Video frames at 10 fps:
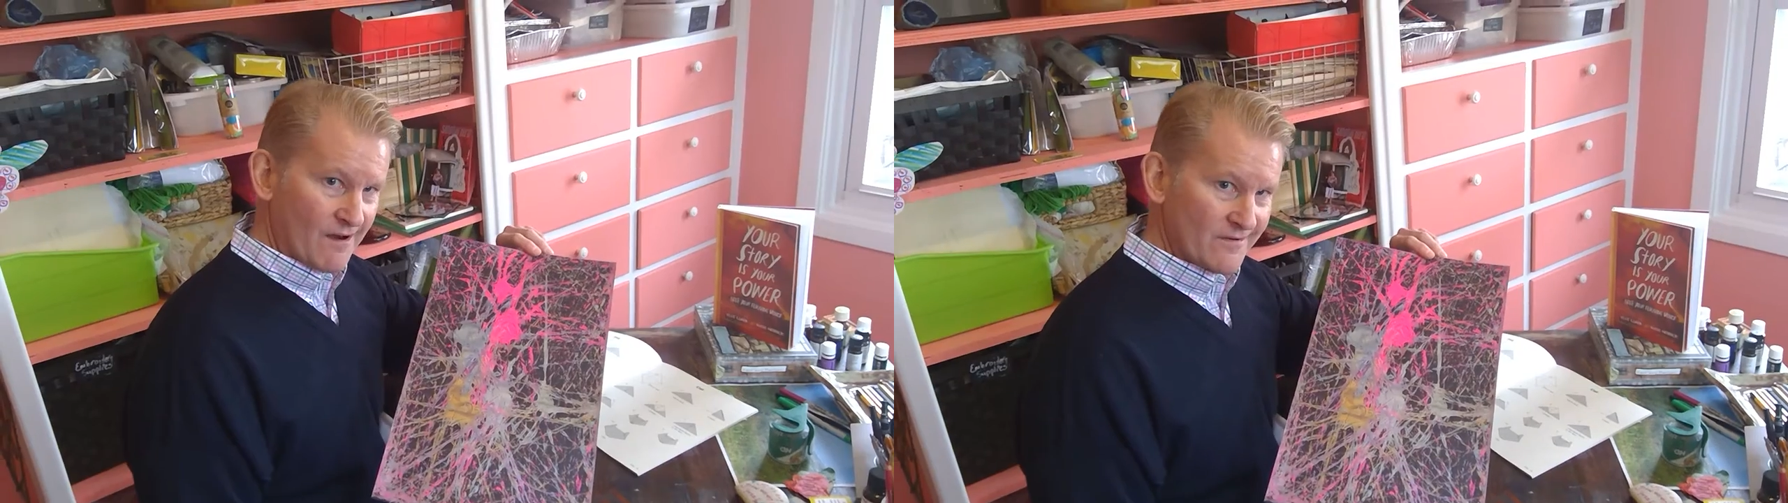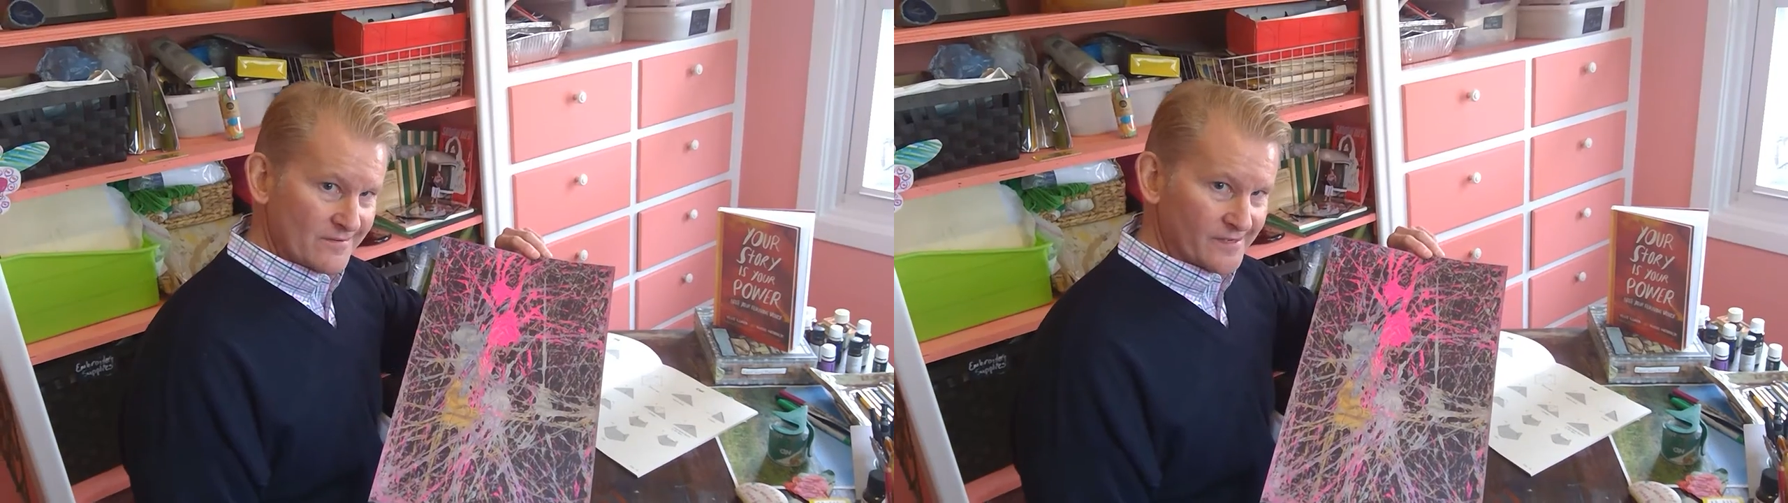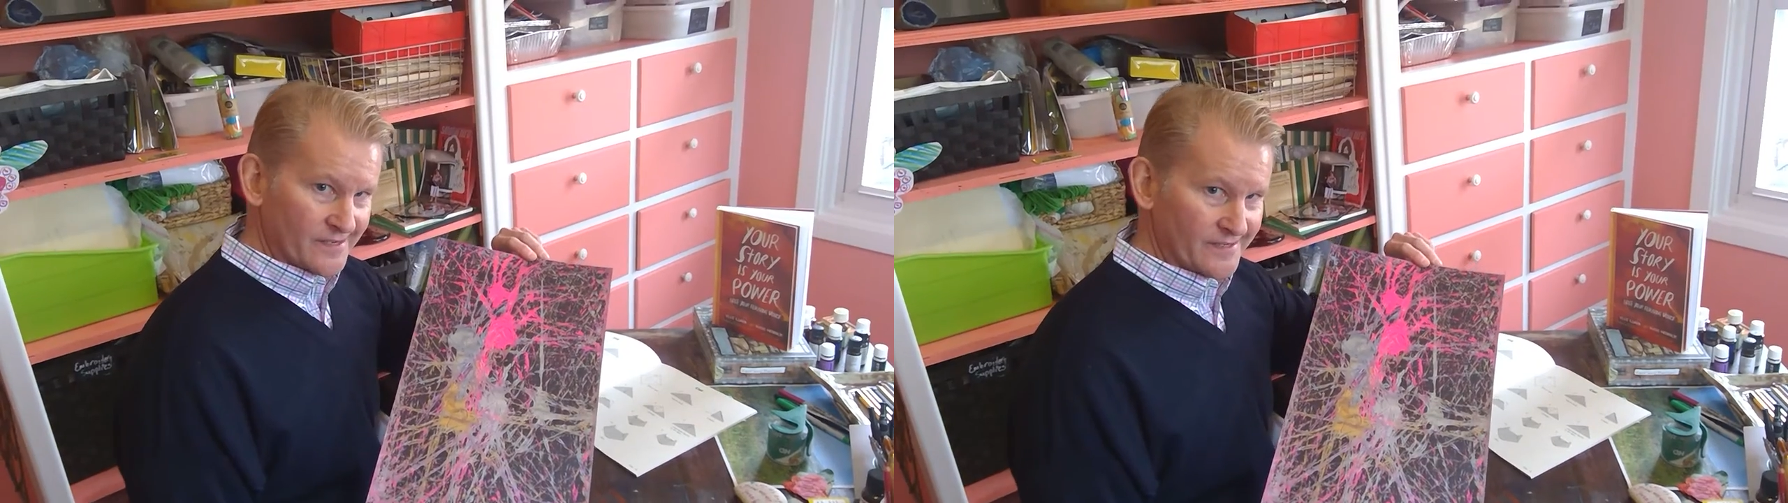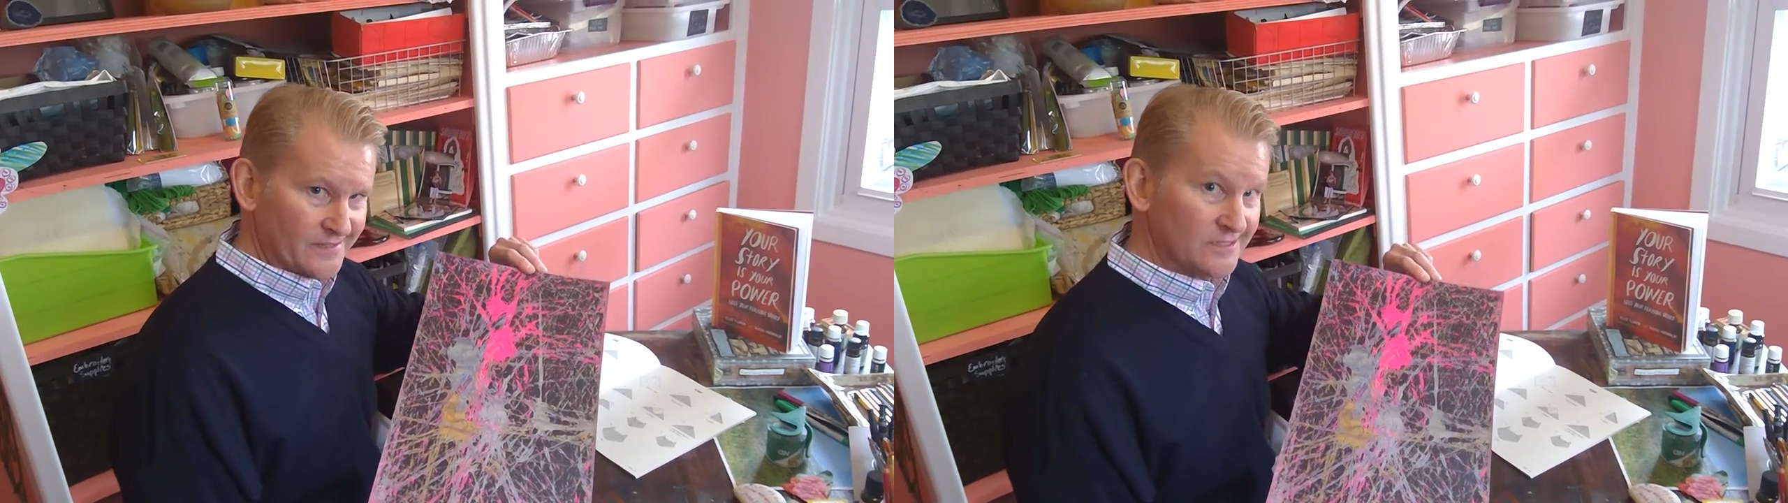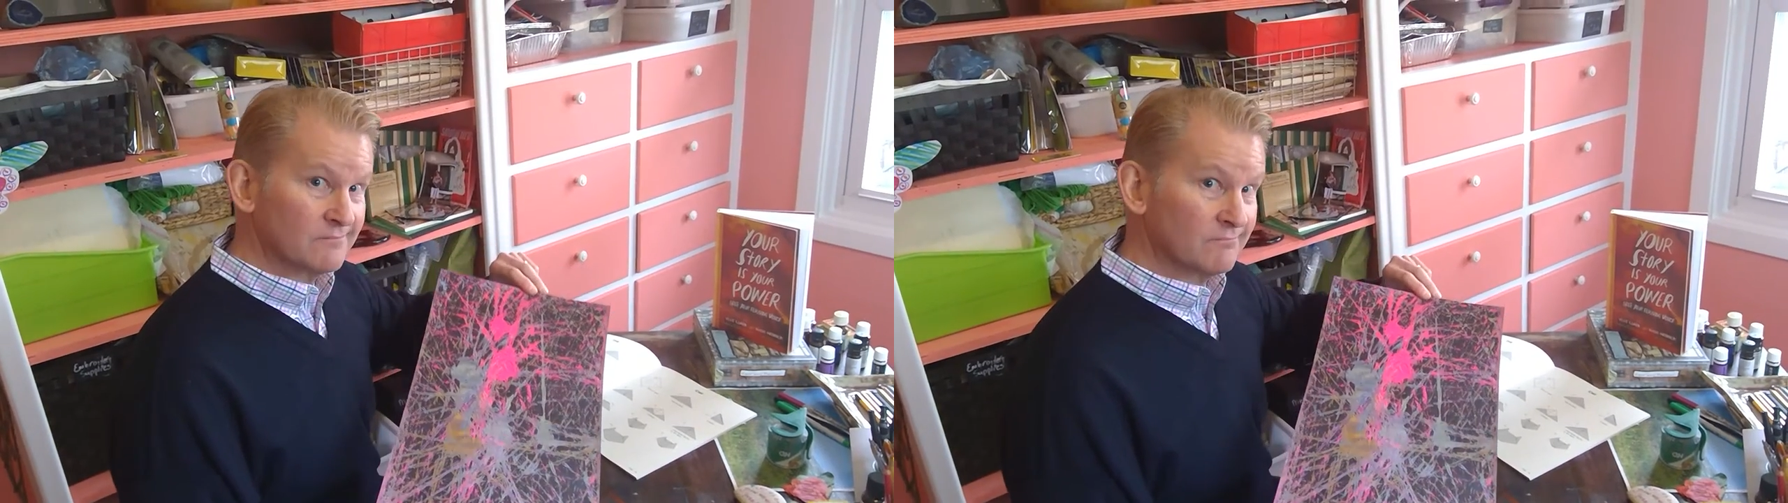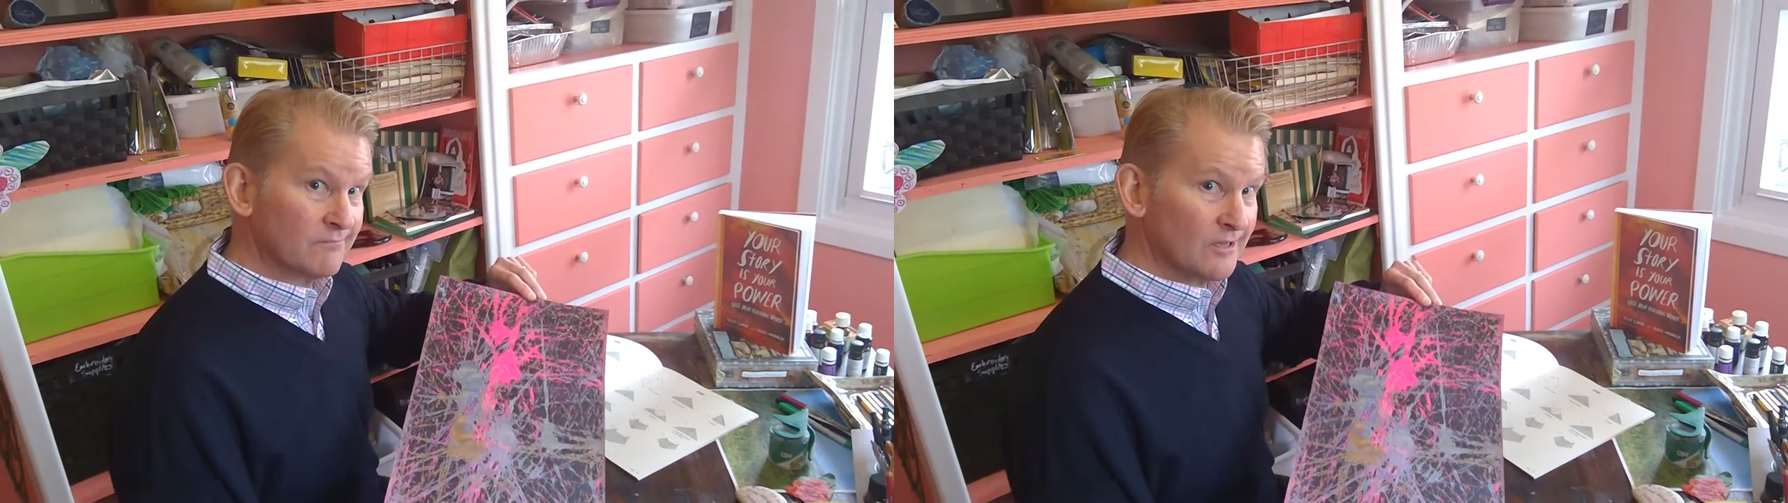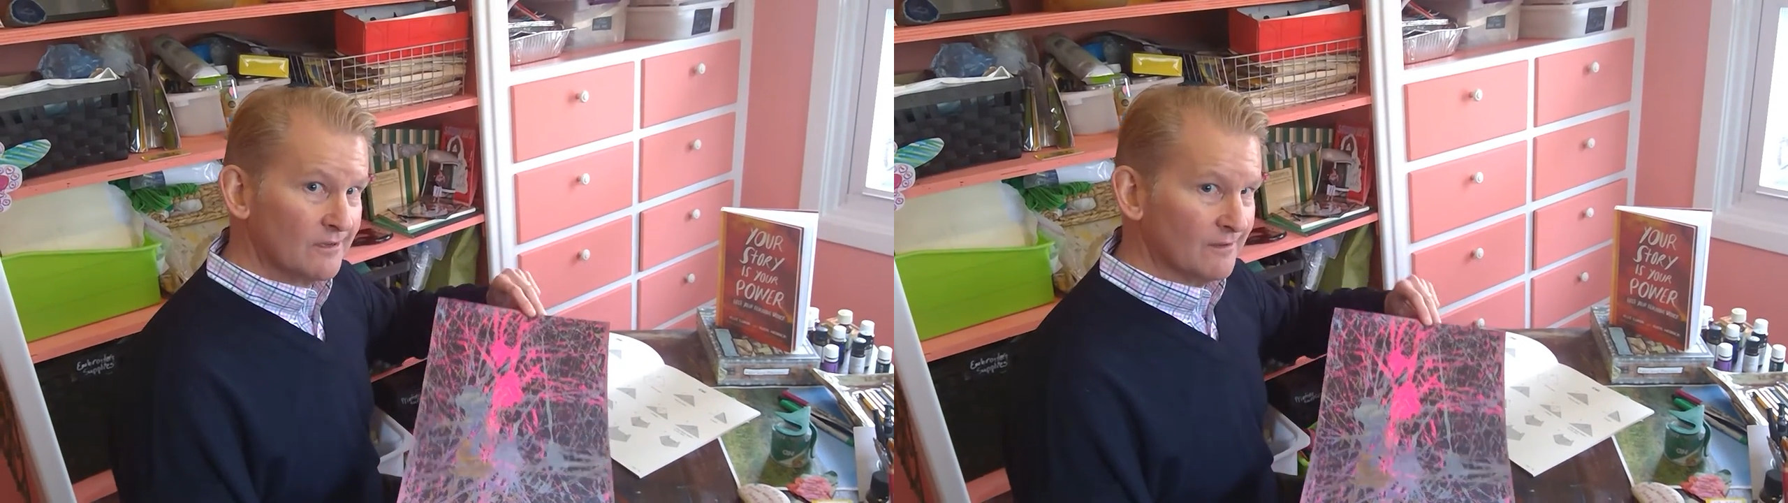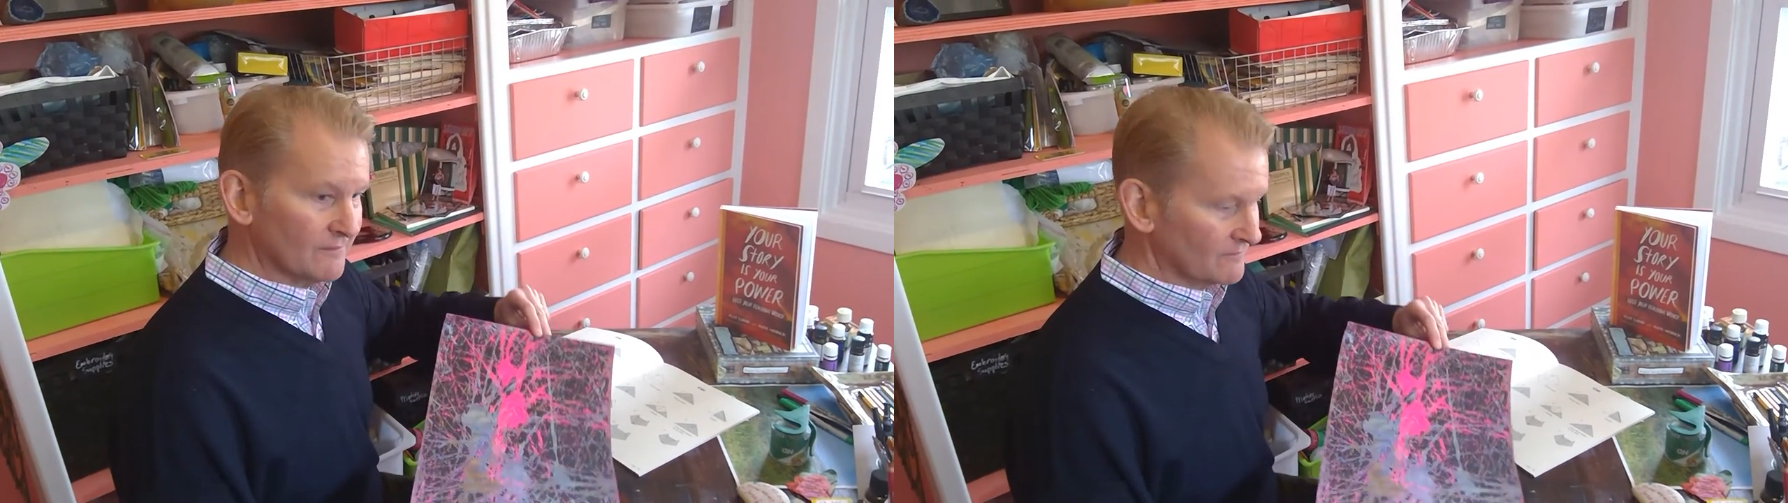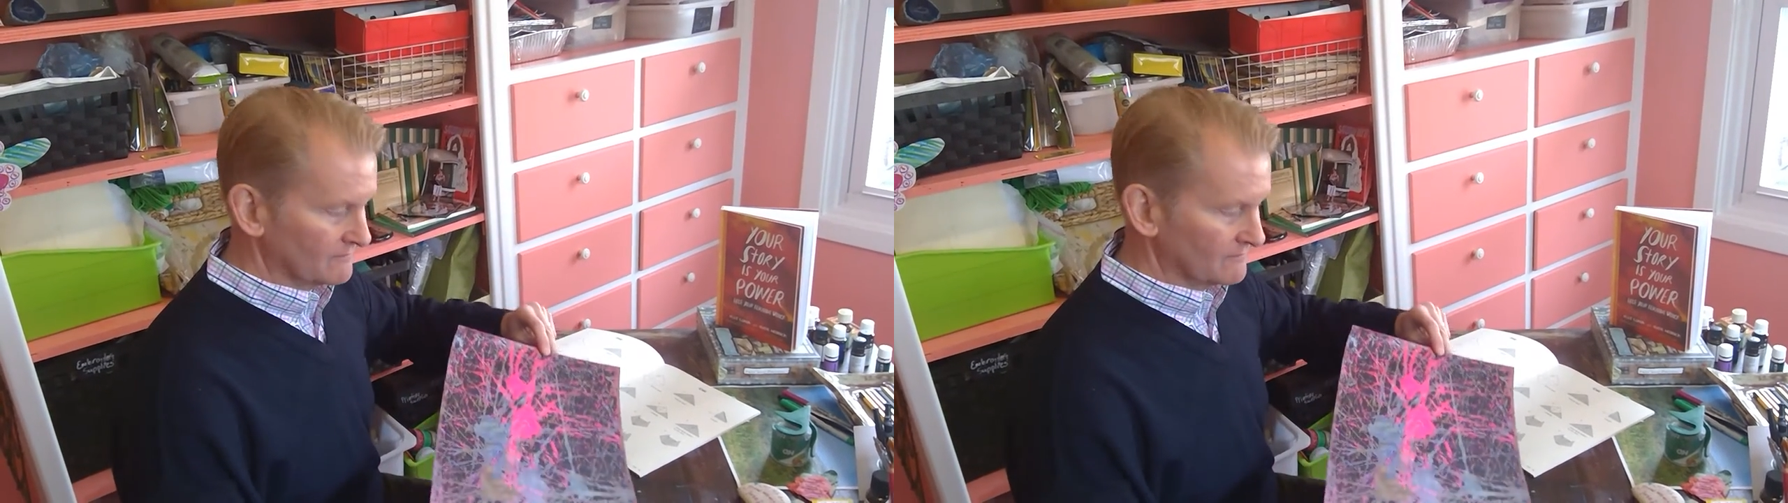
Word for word: art night. Huh.